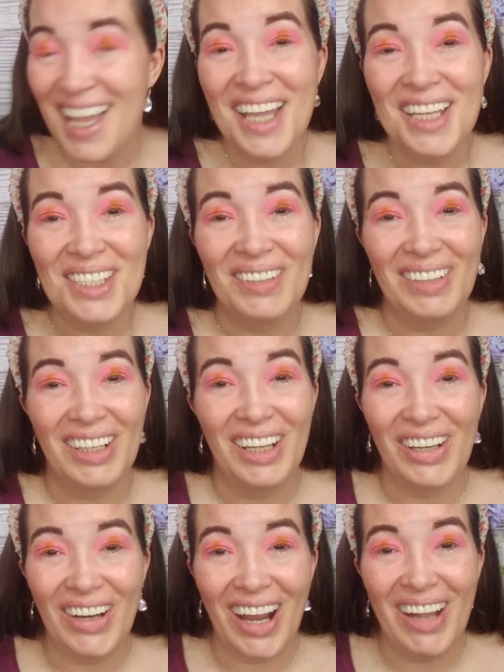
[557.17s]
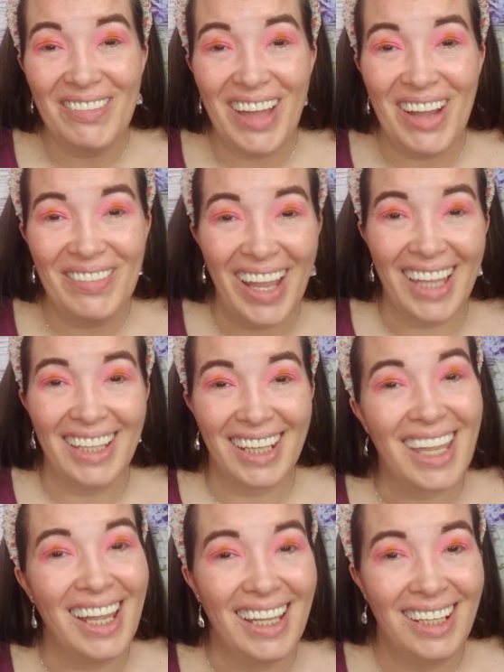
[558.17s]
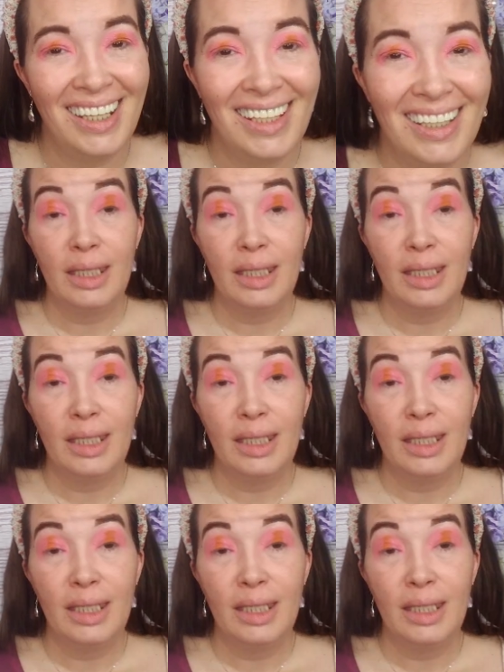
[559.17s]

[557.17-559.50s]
so I'm going to grab that palette again,